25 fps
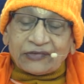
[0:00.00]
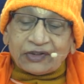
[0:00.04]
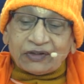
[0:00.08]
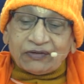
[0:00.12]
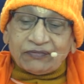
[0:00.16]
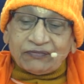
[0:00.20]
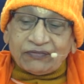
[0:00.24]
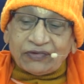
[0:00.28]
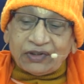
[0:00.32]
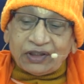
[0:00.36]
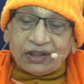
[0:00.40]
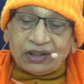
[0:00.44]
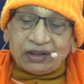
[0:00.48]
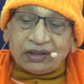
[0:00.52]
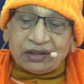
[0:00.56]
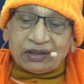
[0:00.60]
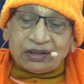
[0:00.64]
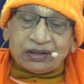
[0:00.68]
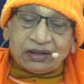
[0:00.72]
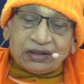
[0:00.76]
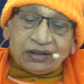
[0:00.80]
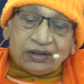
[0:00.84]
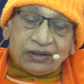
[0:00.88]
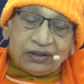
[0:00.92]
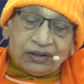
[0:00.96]
Why?
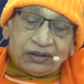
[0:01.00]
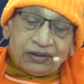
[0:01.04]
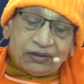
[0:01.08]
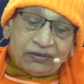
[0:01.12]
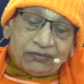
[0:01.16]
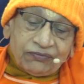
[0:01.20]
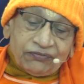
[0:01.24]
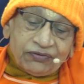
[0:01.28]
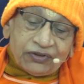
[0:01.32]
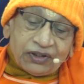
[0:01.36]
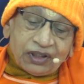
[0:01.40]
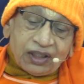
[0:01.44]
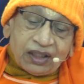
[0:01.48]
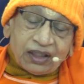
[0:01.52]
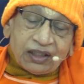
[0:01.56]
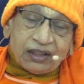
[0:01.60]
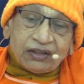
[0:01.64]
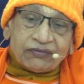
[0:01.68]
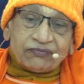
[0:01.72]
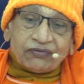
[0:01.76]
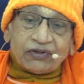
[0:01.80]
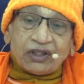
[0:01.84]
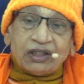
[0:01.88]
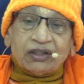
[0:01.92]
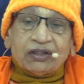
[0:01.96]

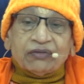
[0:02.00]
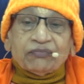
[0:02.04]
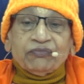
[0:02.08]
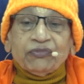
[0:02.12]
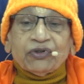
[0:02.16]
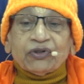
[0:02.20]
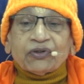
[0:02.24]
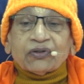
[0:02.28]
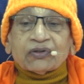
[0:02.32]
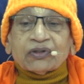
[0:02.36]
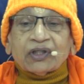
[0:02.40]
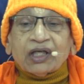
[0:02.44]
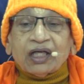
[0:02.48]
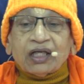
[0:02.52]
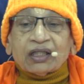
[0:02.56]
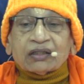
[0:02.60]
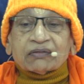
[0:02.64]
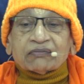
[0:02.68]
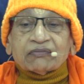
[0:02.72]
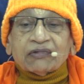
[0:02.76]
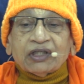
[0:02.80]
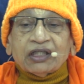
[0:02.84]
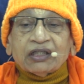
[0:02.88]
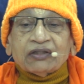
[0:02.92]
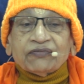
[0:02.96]
Vikaritvat, because
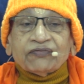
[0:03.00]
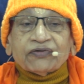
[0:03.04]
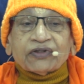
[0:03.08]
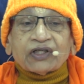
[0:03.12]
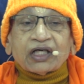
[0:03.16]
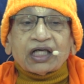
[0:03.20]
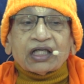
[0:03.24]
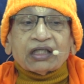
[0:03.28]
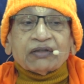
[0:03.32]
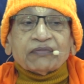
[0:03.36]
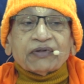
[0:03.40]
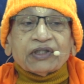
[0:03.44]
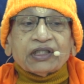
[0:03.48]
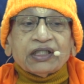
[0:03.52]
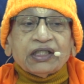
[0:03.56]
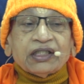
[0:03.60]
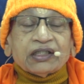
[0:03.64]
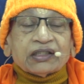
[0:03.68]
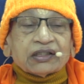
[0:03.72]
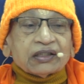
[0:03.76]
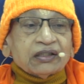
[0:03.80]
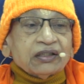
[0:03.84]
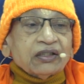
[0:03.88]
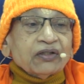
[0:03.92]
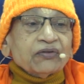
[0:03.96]
Atma is vikari by
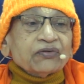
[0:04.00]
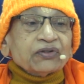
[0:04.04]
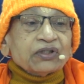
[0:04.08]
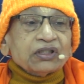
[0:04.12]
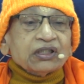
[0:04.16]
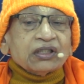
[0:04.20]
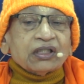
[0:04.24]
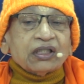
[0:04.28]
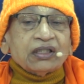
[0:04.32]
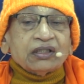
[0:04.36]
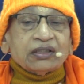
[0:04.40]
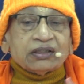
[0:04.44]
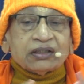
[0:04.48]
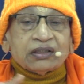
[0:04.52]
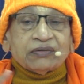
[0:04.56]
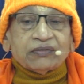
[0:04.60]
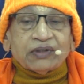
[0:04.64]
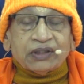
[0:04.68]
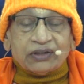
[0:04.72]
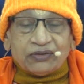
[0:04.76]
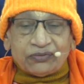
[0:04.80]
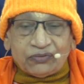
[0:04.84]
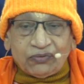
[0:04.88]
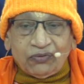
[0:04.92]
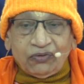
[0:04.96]
nature. Now see,
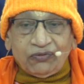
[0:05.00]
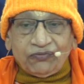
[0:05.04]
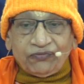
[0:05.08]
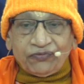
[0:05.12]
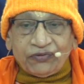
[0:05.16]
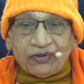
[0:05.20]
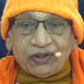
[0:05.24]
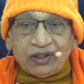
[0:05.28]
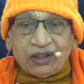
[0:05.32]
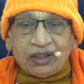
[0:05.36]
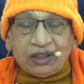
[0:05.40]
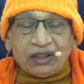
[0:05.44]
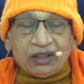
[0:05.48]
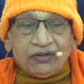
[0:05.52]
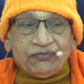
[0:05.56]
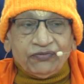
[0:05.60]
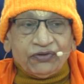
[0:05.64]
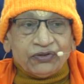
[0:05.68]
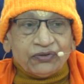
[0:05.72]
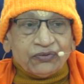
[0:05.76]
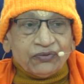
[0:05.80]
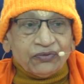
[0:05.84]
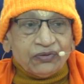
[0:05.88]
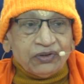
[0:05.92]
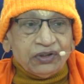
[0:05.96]
so far the
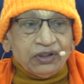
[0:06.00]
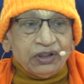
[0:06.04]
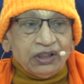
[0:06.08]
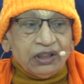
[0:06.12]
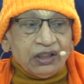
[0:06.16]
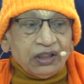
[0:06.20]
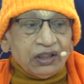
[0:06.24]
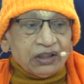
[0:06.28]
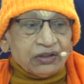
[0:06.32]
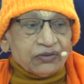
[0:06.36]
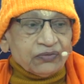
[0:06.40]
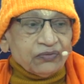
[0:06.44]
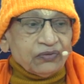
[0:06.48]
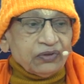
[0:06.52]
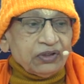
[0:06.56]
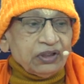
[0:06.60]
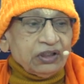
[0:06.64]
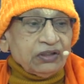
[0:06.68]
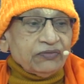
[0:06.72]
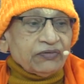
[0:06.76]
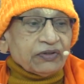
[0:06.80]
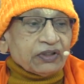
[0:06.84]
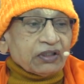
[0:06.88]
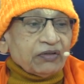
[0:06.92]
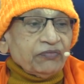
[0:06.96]
vishuddhi,
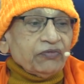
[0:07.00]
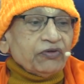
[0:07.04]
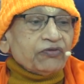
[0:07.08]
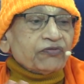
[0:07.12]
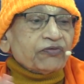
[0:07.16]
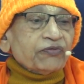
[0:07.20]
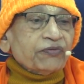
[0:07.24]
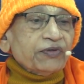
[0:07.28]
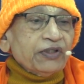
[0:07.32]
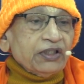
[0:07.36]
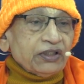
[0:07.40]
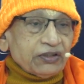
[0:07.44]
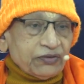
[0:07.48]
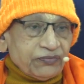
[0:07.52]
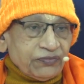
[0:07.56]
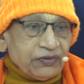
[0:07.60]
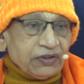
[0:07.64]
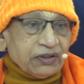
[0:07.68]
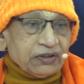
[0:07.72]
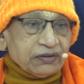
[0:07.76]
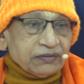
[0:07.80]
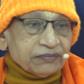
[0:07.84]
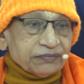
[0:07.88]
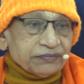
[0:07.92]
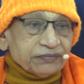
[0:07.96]
ashuddhis were coming from
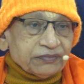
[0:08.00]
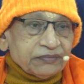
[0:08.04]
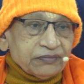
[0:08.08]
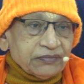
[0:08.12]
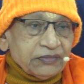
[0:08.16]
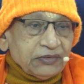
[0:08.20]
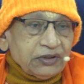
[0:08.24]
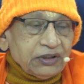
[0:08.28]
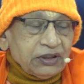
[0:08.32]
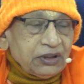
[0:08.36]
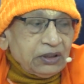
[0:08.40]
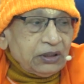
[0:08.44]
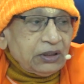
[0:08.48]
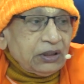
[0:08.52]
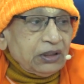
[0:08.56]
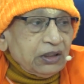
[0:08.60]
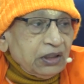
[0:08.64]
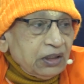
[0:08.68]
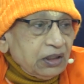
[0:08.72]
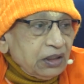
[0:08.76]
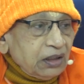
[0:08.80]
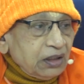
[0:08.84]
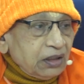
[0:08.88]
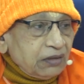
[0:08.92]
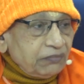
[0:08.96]
elsewhere.
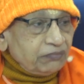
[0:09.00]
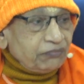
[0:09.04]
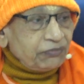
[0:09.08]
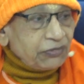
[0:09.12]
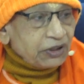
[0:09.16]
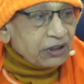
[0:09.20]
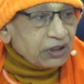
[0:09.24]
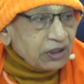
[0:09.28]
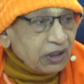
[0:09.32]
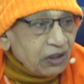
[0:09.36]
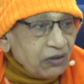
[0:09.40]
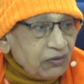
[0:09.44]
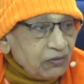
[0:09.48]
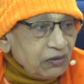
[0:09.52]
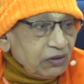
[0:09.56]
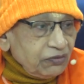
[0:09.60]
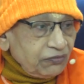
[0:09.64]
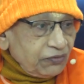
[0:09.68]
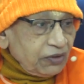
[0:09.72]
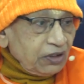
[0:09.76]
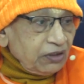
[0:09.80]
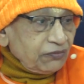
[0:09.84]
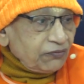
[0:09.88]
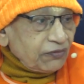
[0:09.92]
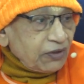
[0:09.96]
But now
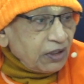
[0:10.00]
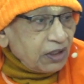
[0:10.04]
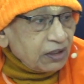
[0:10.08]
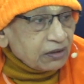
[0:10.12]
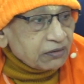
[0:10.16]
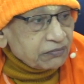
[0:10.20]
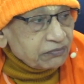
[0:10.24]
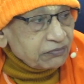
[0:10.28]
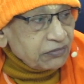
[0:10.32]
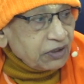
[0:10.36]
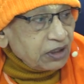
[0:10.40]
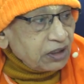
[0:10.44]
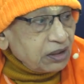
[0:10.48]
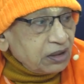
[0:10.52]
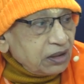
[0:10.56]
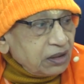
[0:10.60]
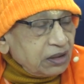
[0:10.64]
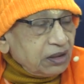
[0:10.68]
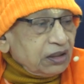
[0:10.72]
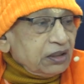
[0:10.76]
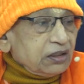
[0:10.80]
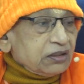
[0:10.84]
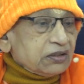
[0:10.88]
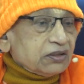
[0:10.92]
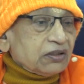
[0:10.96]
even if Atma
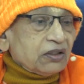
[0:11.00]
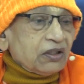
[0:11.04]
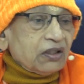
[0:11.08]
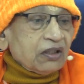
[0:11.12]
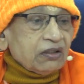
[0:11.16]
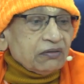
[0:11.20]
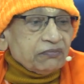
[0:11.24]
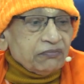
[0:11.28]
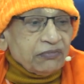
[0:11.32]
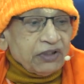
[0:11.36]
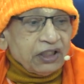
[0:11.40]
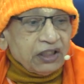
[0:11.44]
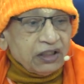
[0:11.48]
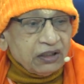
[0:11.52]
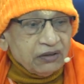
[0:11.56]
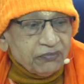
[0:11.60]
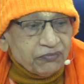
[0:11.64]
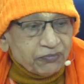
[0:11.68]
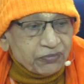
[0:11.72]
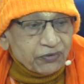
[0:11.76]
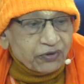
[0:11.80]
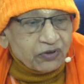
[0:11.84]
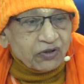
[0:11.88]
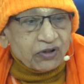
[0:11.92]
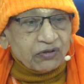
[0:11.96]
is not made
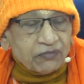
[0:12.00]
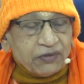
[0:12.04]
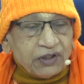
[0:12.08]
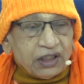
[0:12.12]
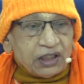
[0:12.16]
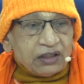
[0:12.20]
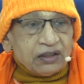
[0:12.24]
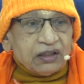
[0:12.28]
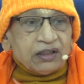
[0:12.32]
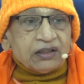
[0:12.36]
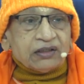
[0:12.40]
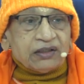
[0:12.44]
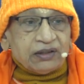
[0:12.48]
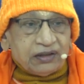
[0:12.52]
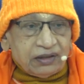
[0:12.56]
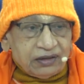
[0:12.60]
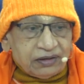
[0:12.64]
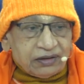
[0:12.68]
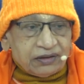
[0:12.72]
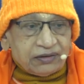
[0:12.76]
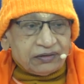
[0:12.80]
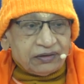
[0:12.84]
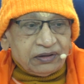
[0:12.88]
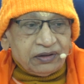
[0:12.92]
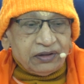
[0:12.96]
impure by other
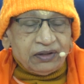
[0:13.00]
things,